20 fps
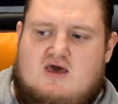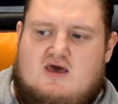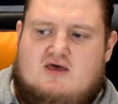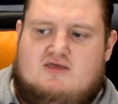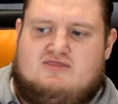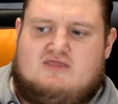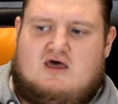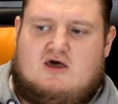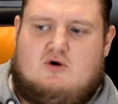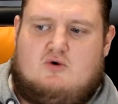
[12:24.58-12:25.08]

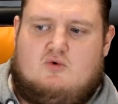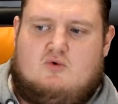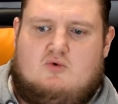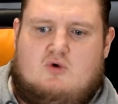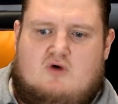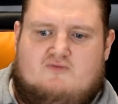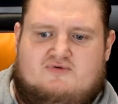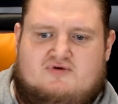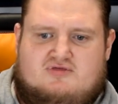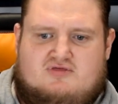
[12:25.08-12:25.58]
Now
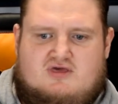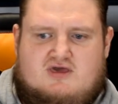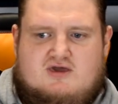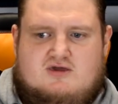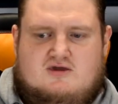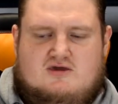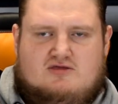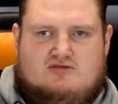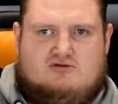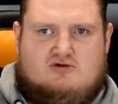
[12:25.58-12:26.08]

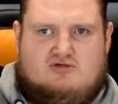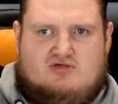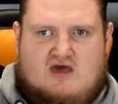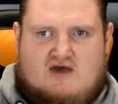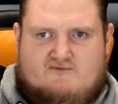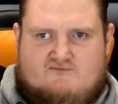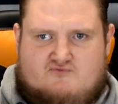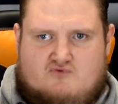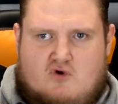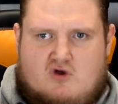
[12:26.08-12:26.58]
obviously it does
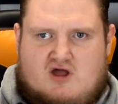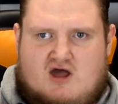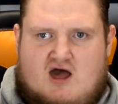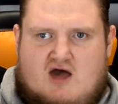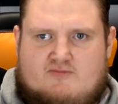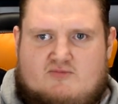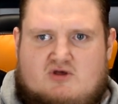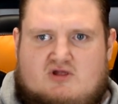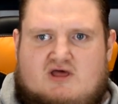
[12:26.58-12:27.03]
have ROG Armor,